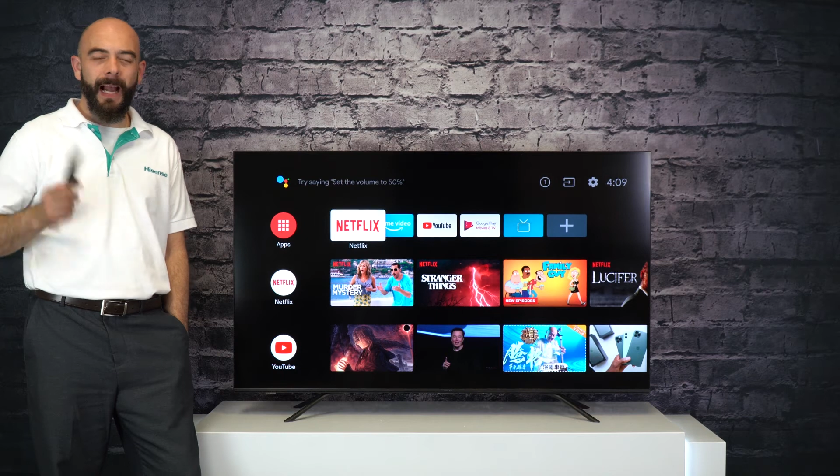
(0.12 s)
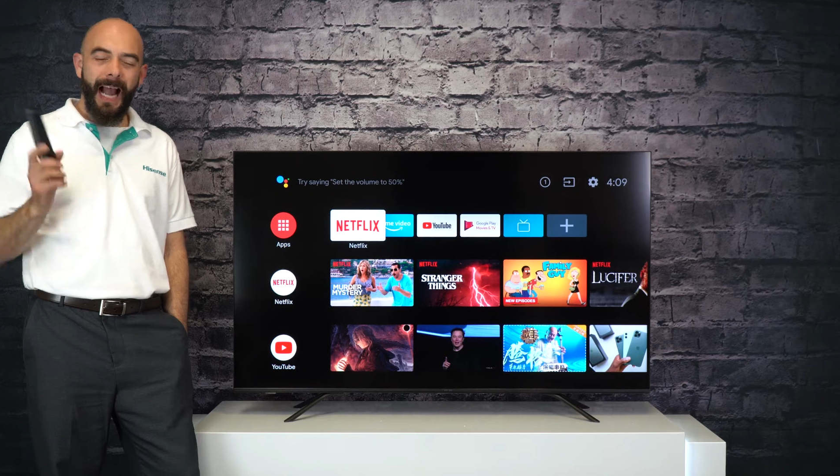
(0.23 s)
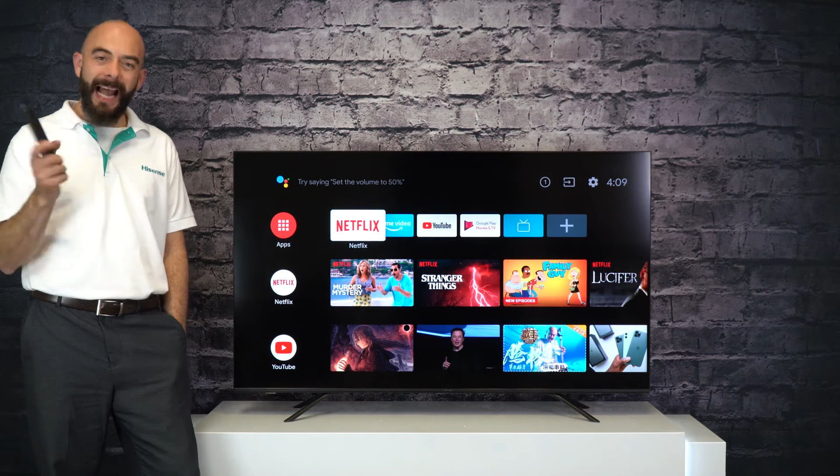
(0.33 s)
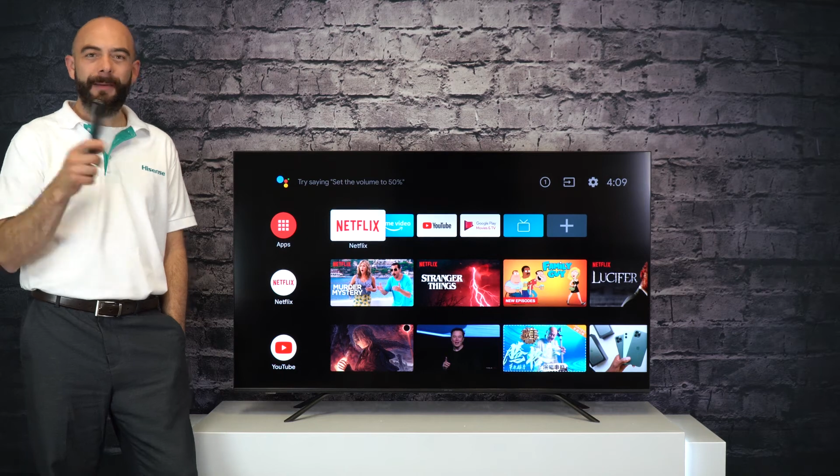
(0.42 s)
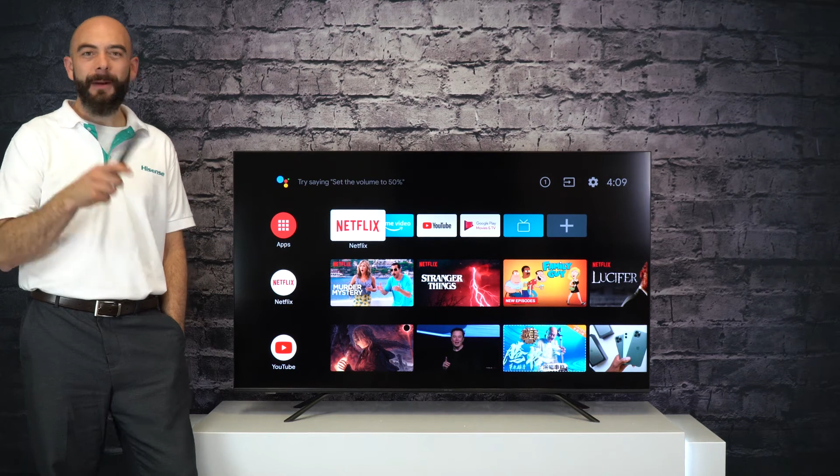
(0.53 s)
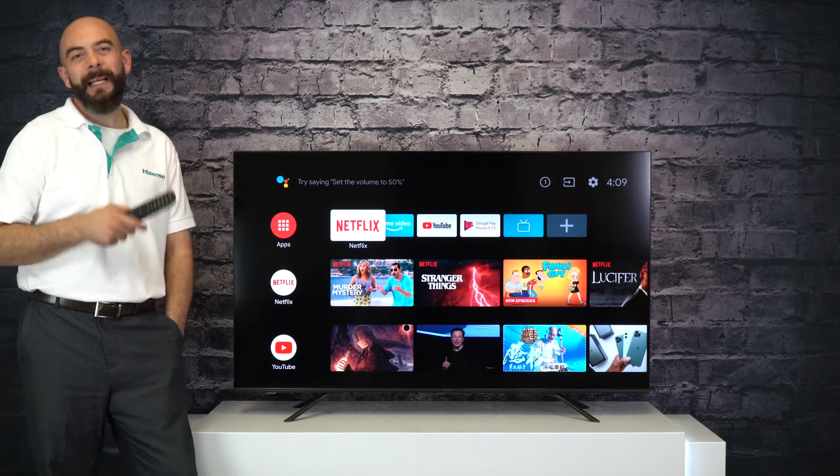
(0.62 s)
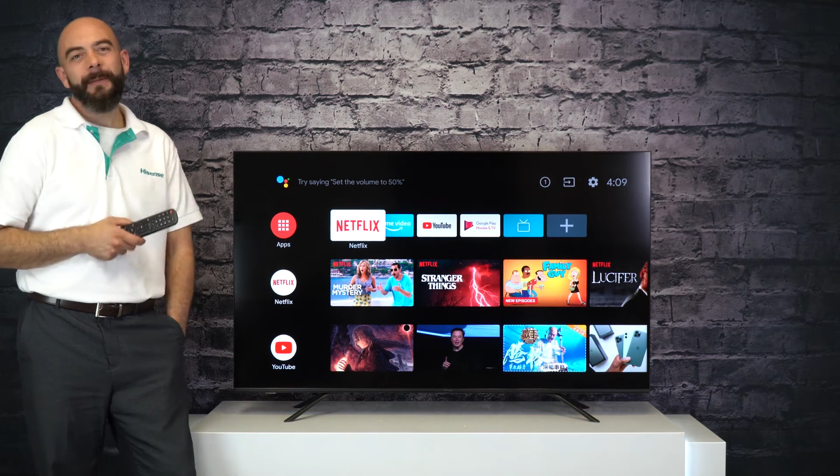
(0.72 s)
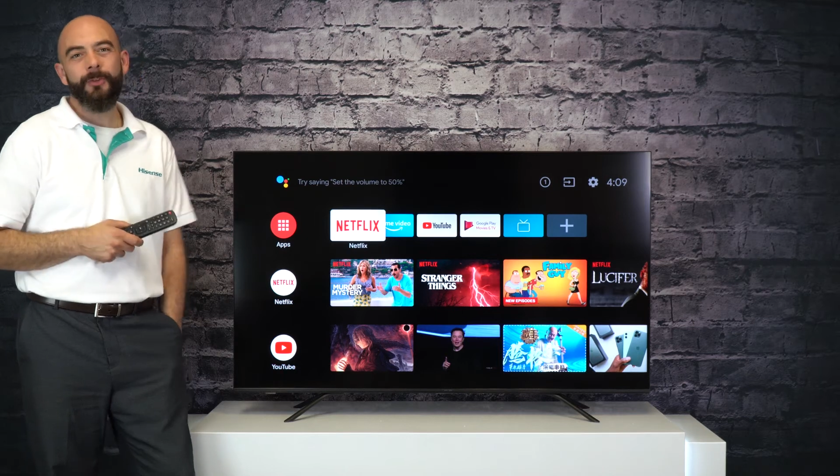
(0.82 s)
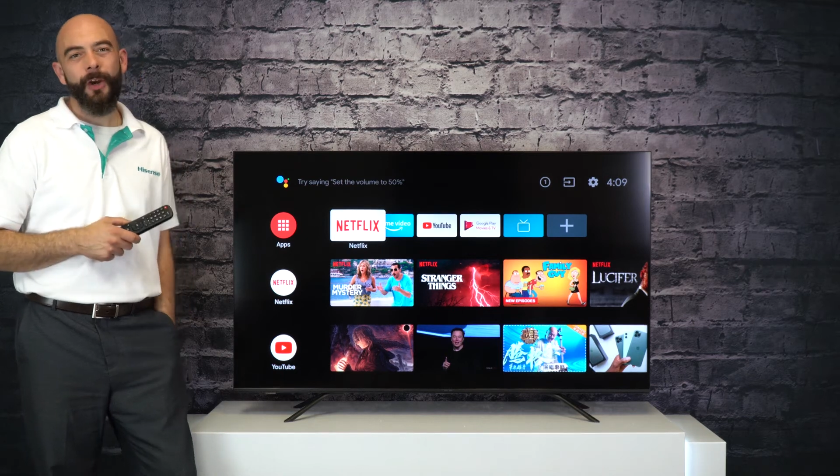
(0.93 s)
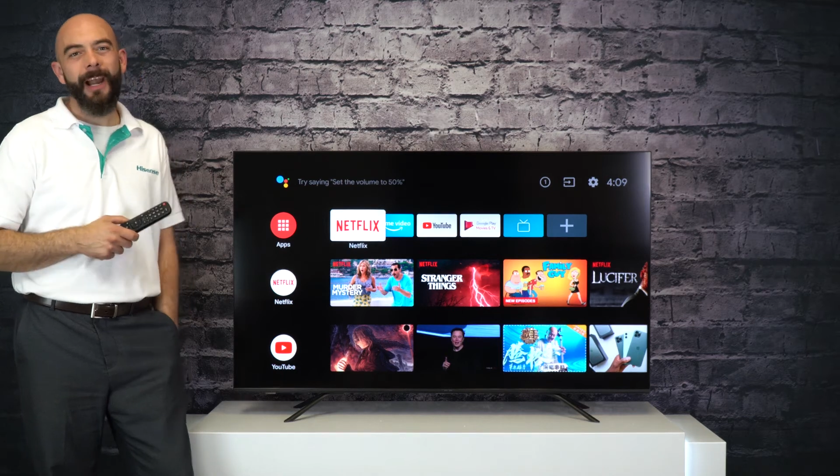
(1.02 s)
Hi, my
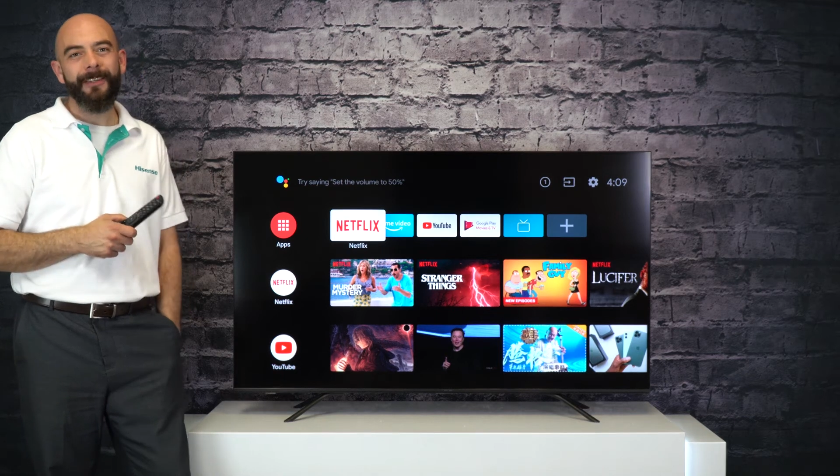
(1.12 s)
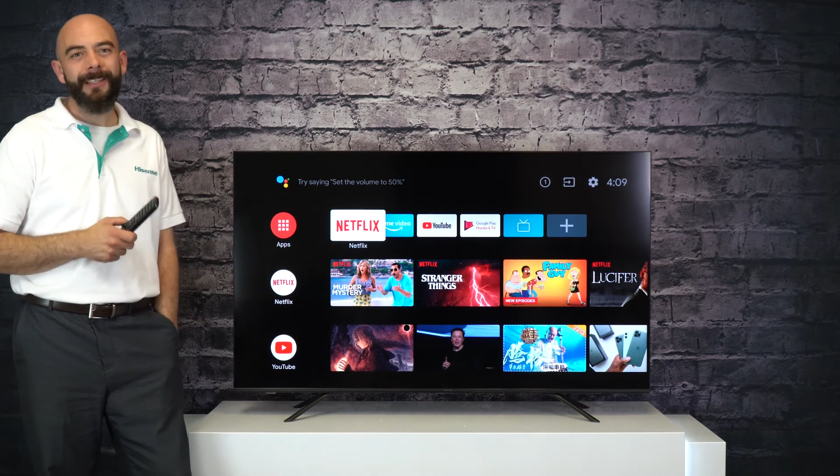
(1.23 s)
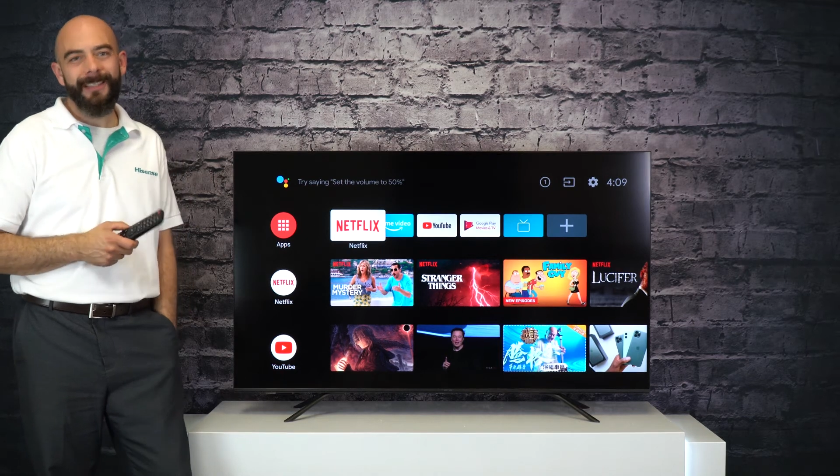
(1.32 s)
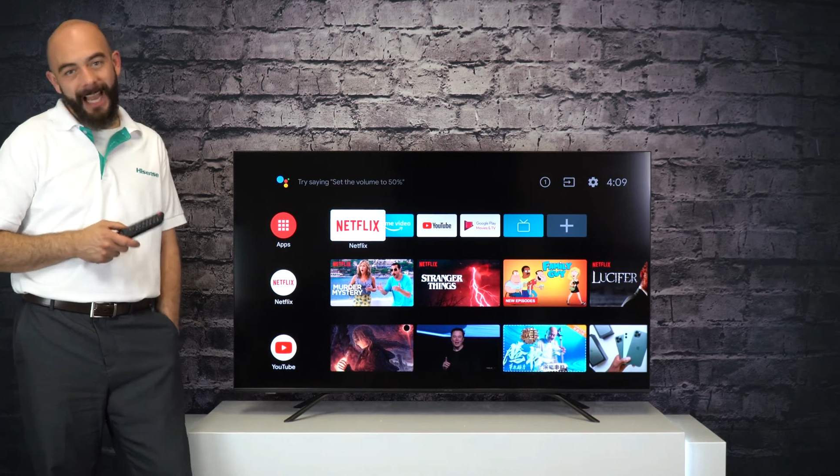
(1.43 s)
name's Travis,